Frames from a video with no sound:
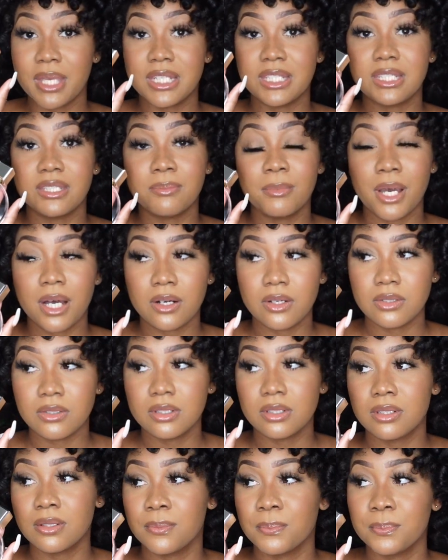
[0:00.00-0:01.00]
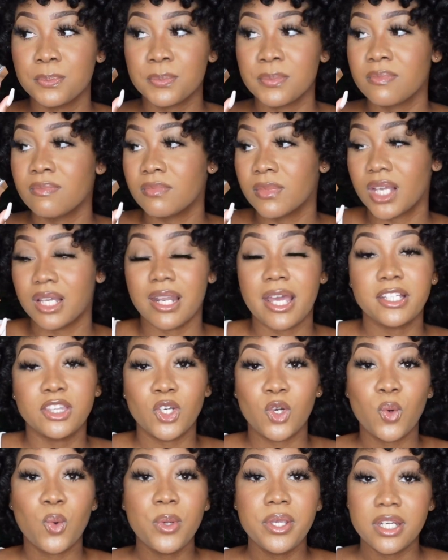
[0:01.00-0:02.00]
It smells like the
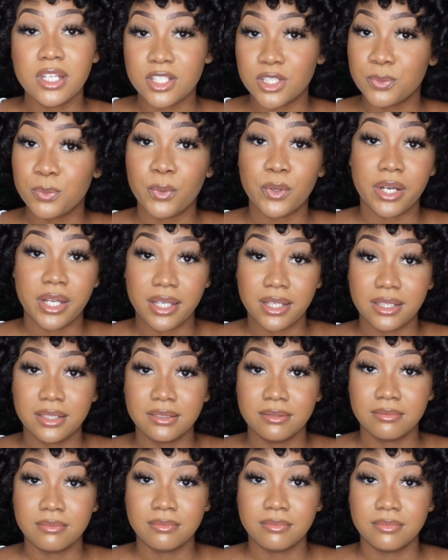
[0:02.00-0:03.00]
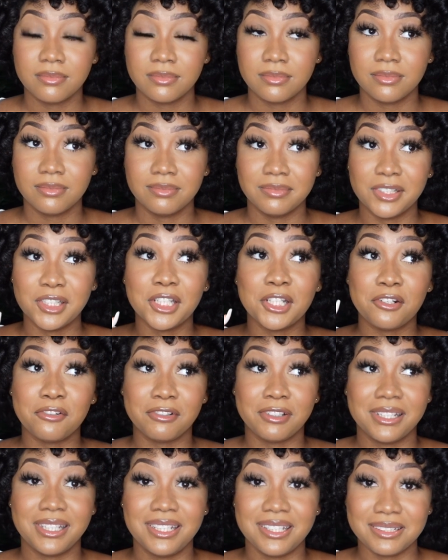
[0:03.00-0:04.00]
queen of spring,
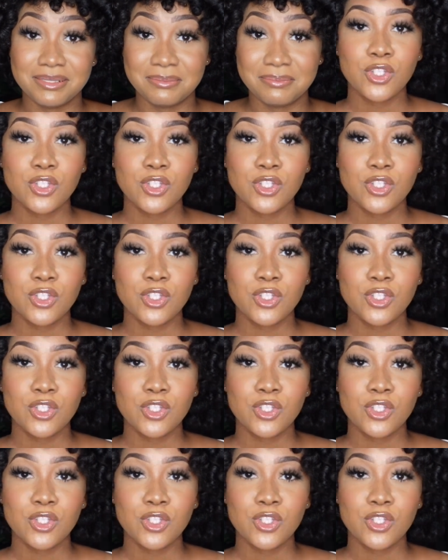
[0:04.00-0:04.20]
literally.